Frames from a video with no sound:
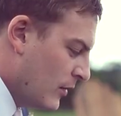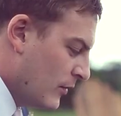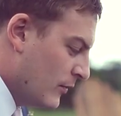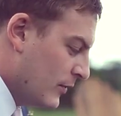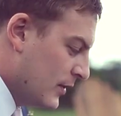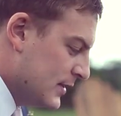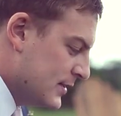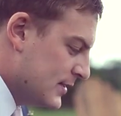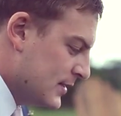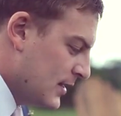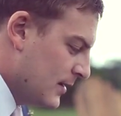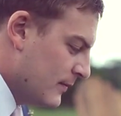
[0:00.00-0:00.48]

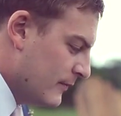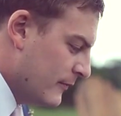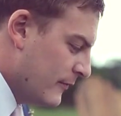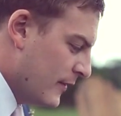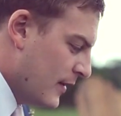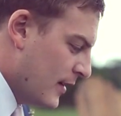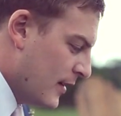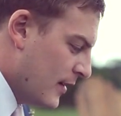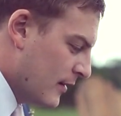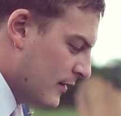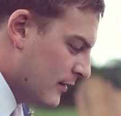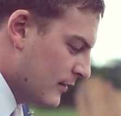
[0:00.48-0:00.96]
always seem
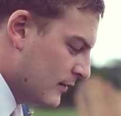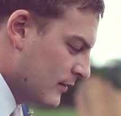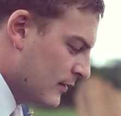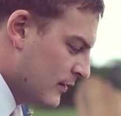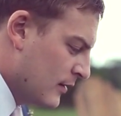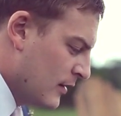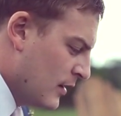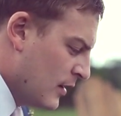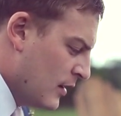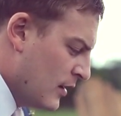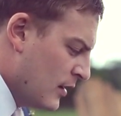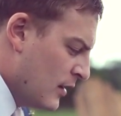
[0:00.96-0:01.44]
fair.
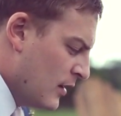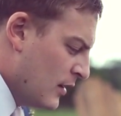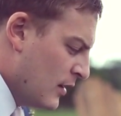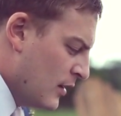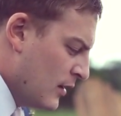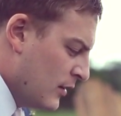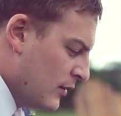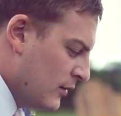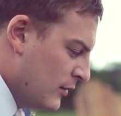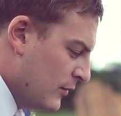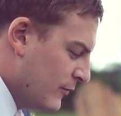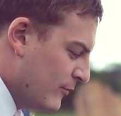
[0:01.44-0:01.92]

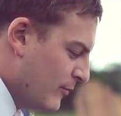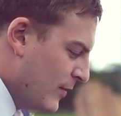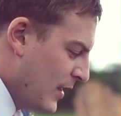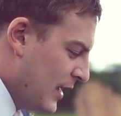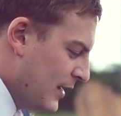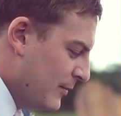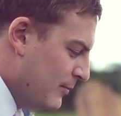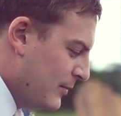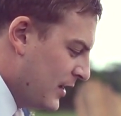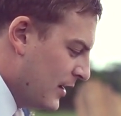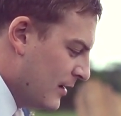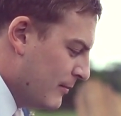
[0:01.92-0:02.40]
You've
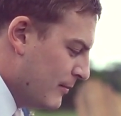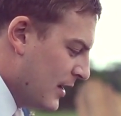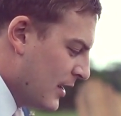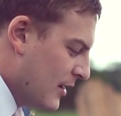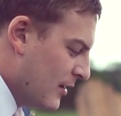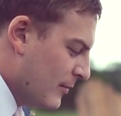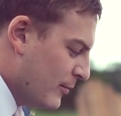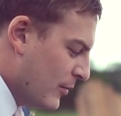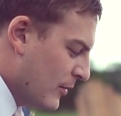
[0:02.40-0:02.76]
made me a better